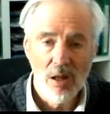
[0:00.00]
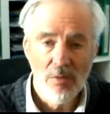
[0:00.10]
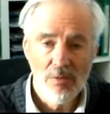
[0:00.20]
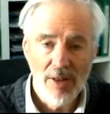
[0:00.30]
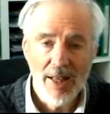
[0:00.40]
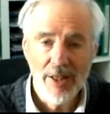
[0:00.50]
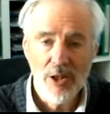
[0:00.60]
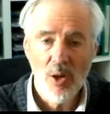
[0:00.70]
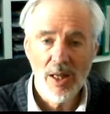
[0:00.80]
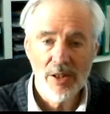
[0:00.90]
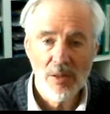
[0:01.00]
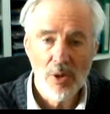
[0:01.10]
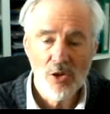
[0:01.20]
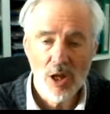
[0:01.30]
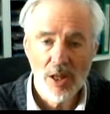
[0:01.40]
value
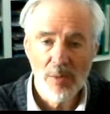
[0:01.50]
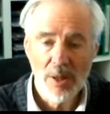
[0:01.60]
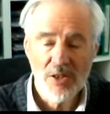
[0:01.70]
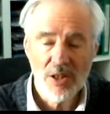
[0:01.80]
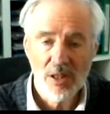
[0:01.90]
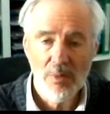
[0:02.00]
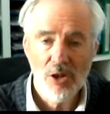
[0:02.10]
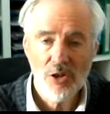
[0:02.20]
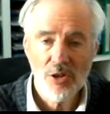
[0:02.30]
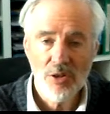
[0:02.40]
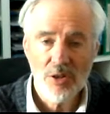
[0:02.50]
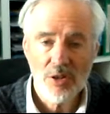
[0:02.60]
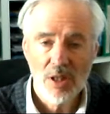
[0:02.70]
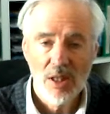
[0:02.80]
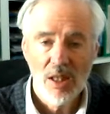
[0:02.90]
and the basic
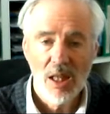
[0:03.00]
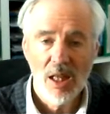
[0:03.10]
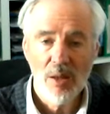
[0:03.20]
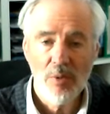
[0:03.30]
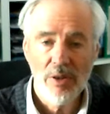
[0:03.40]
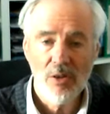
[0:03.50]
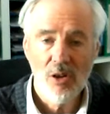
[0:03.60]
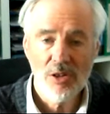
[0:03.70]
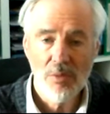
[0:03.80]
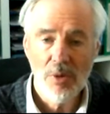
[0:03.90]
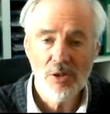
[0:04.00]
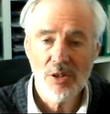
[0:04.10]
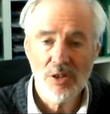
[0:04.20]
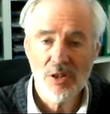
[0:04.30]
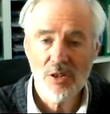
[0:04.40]
emotions. We've got the motor
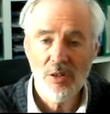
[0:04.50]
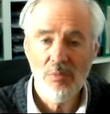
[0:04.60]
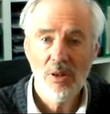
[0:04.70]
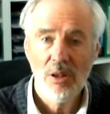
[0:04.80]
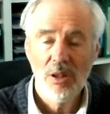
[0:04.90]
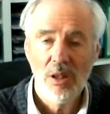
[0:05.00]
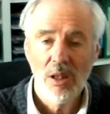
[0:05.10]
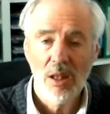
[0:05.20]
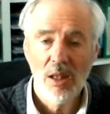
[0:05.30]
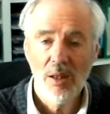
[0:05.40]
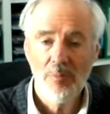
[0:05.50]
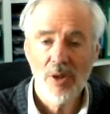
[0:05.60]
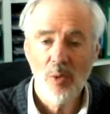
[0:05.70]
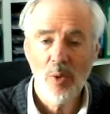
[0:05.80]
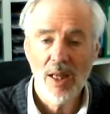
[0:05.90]
system.
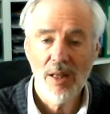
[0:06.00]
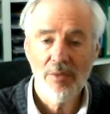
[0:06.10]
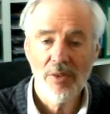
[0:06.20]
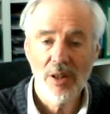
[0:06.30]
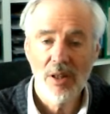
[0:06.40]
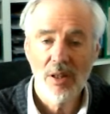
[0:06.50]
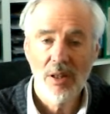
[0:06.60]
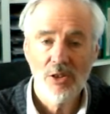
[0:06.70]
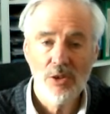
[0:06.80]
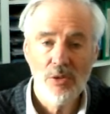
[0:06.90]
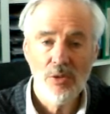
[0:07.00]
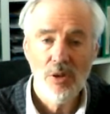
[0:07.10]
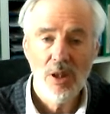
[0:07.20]
We have two